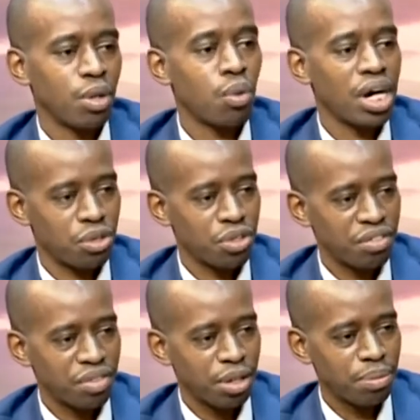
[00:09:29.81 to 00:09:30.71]
We work
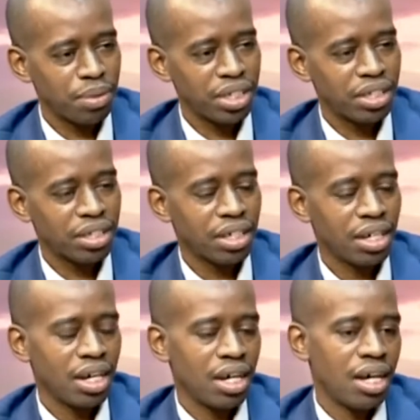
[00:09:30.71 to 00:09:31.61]
on development,
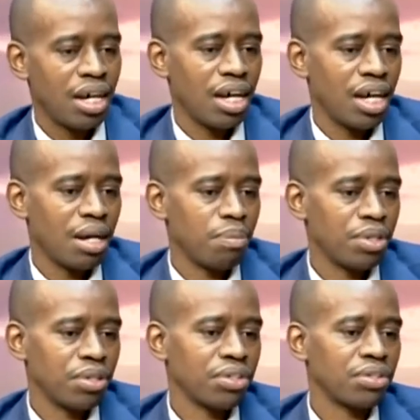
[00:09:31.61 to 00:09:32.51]

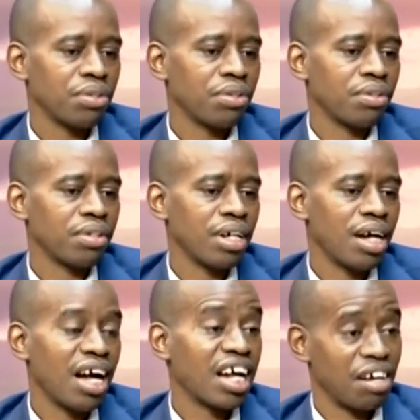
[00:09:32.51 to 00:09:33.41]
but also
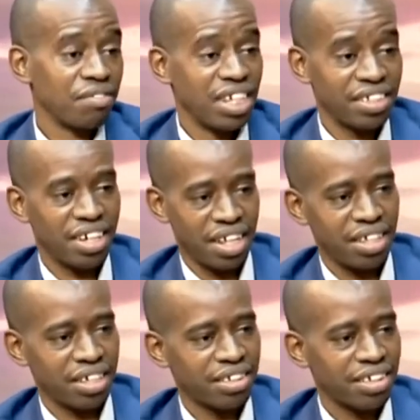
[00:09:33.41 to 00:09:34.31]
governance and
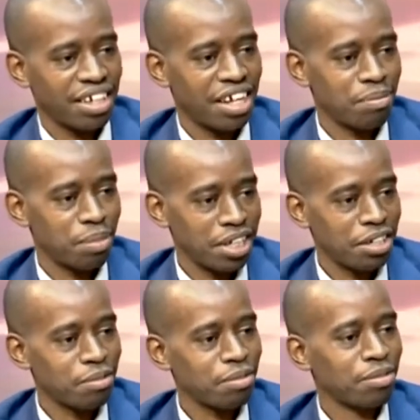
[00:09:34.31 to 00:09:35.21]
ethics. And I
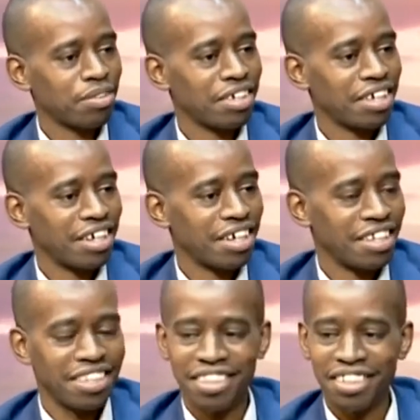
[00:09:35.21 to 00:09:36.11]
believe
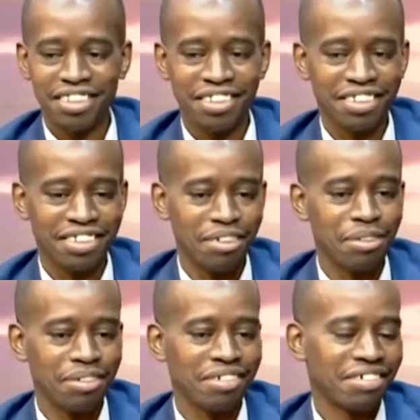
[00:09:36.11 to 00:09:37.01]
this is, you
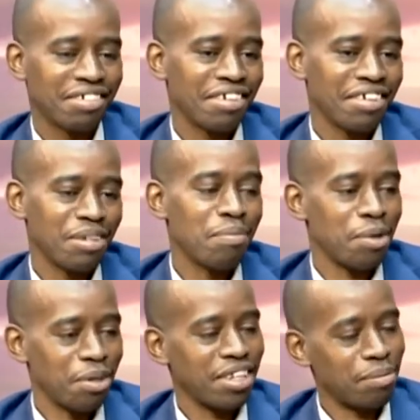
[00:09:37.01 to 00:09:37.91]
know, the